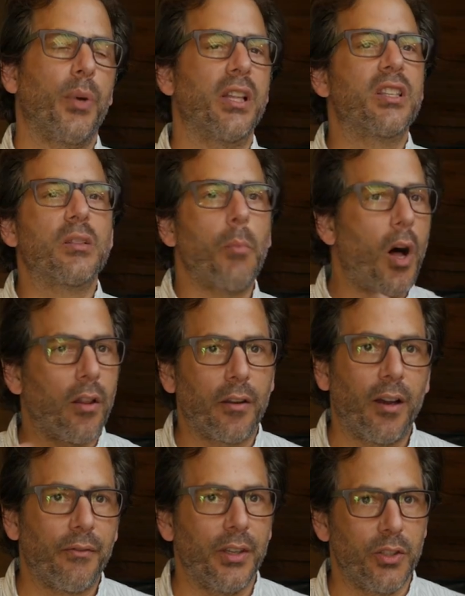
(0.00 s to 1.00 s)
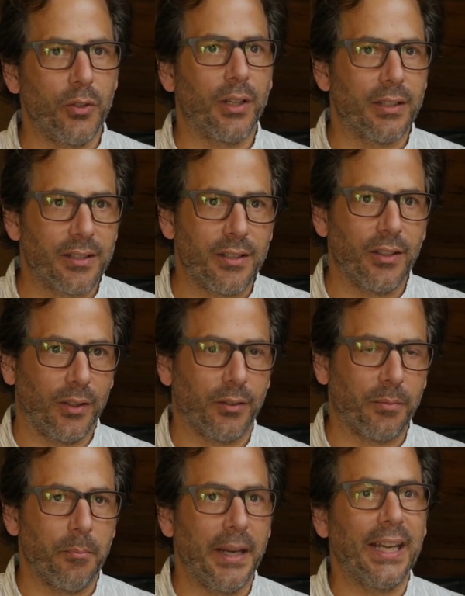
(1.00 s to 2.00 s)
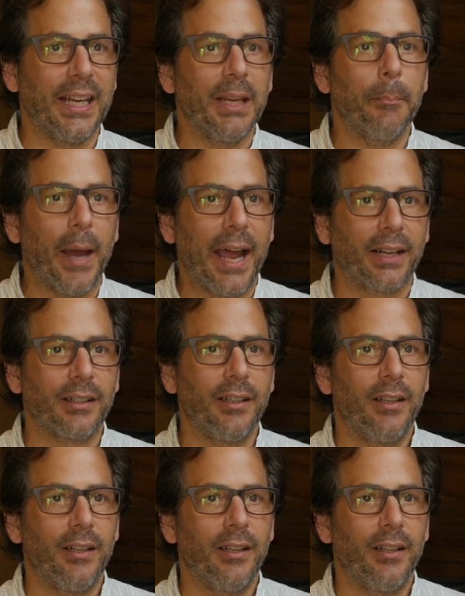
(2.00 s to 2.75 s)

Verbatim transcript: but it's small enough that you can still make an impact.